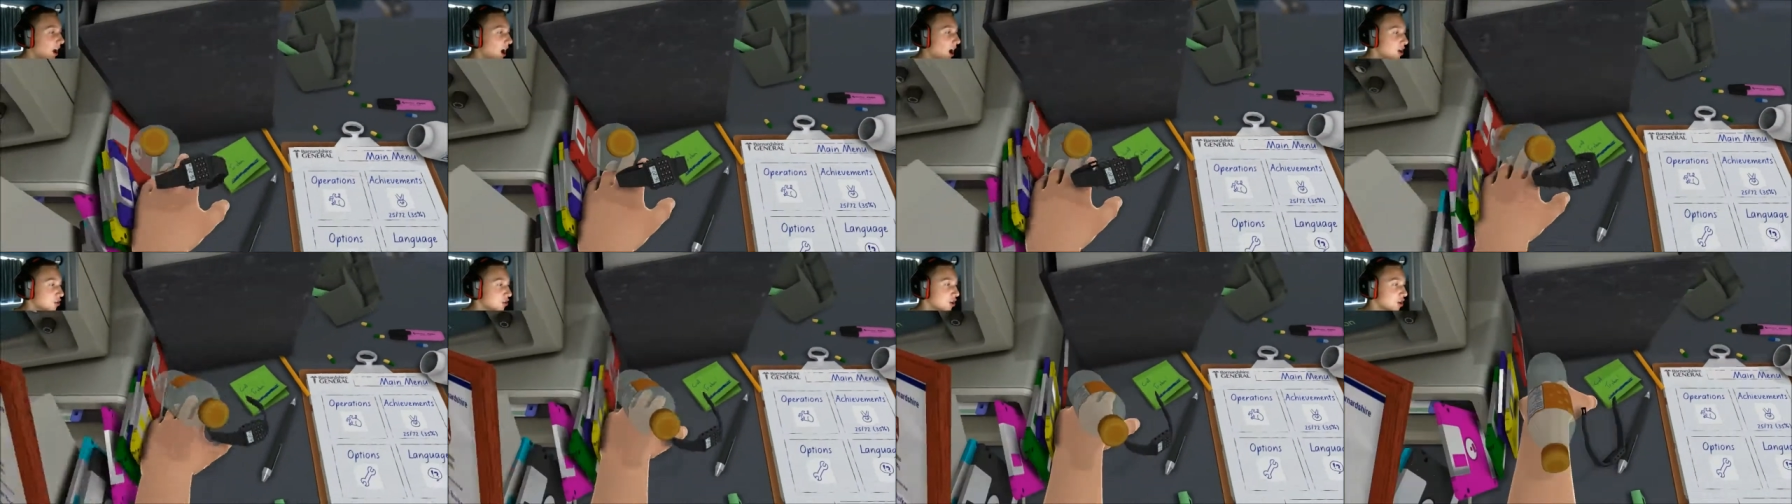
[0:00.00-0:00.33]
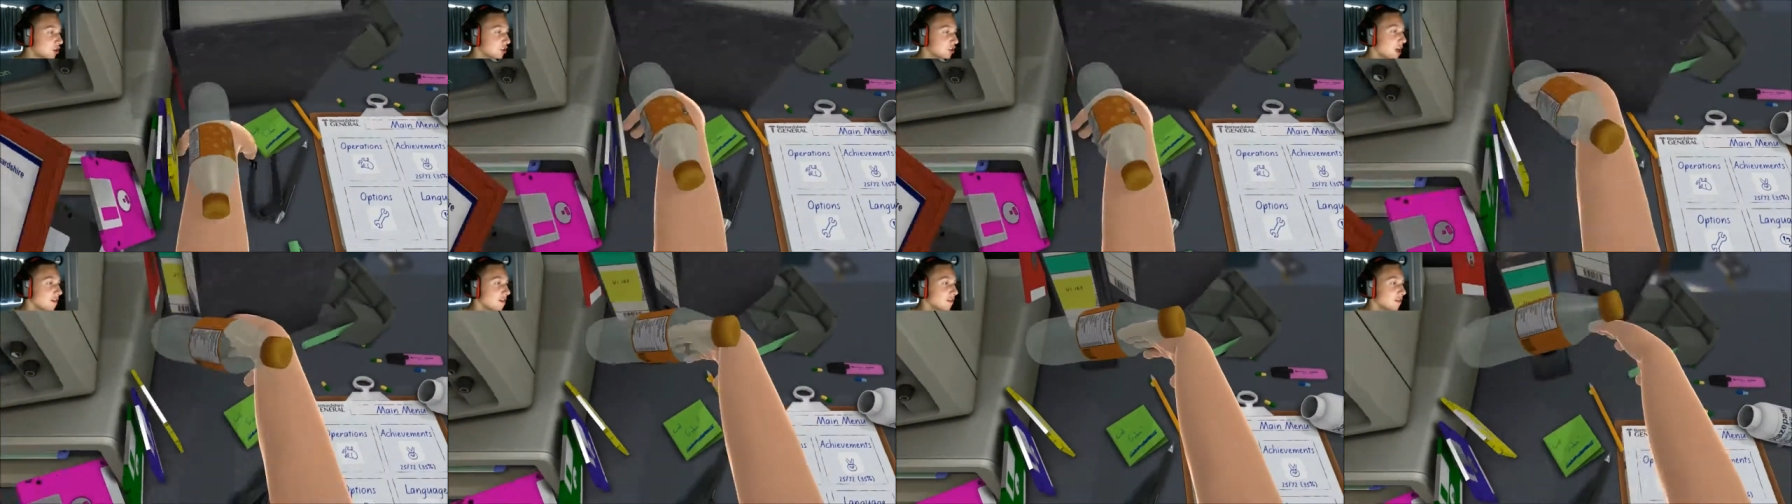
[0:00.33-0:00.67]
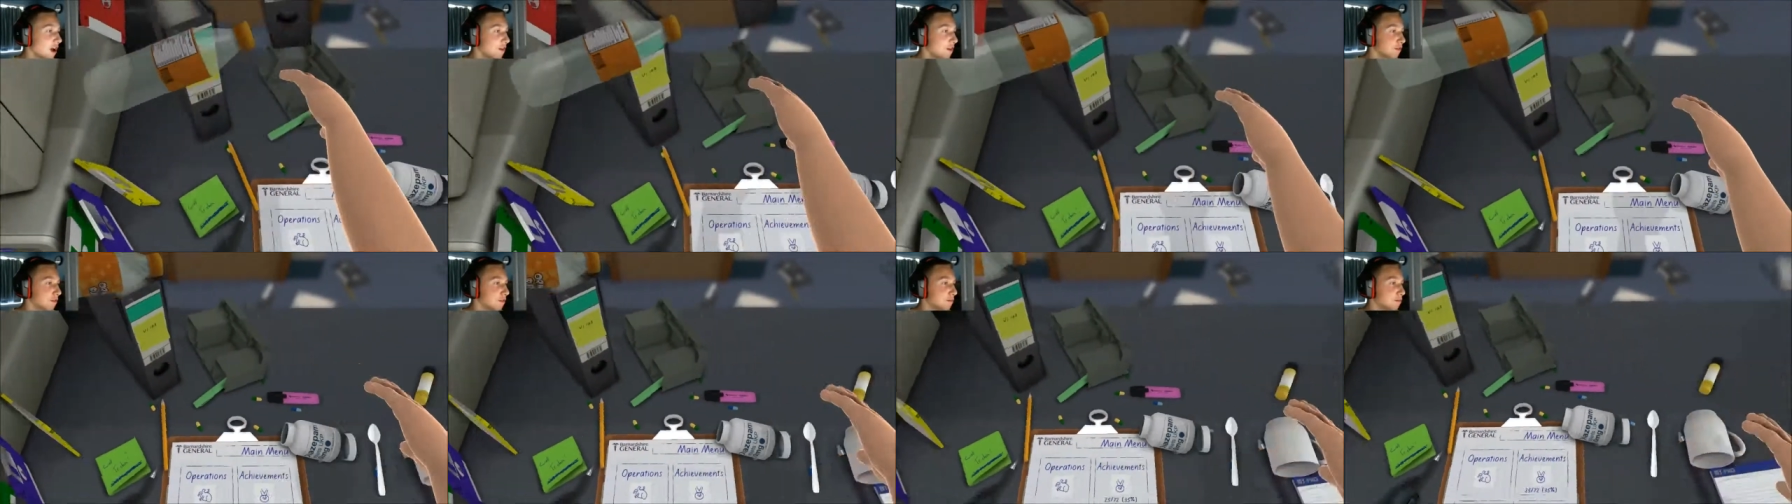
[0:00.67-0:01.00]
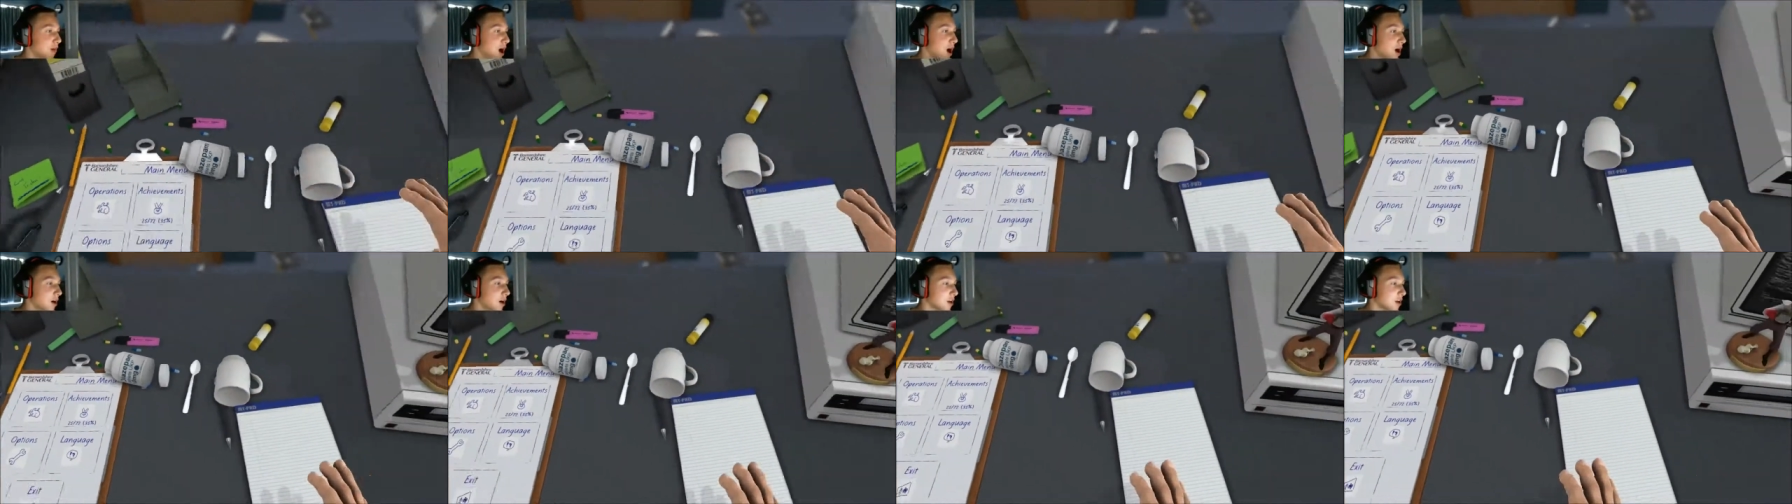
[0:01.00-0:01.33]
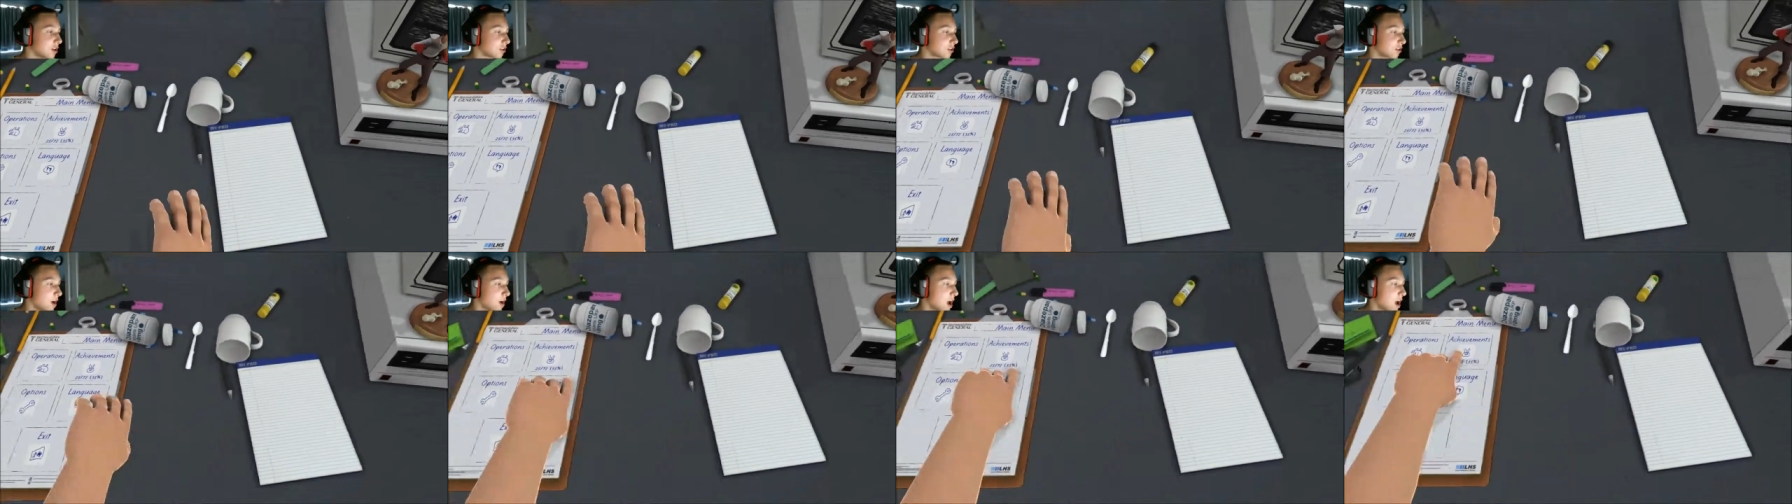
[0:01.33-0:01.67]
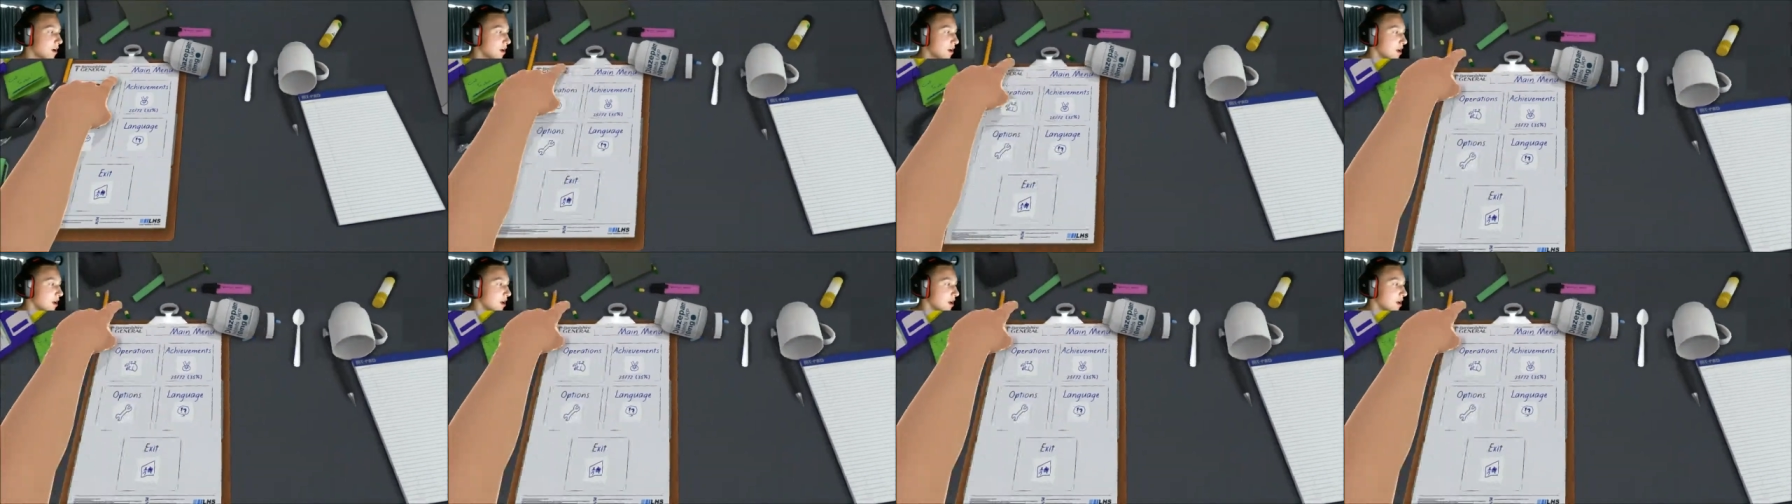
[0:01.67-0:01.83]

I just love having parties around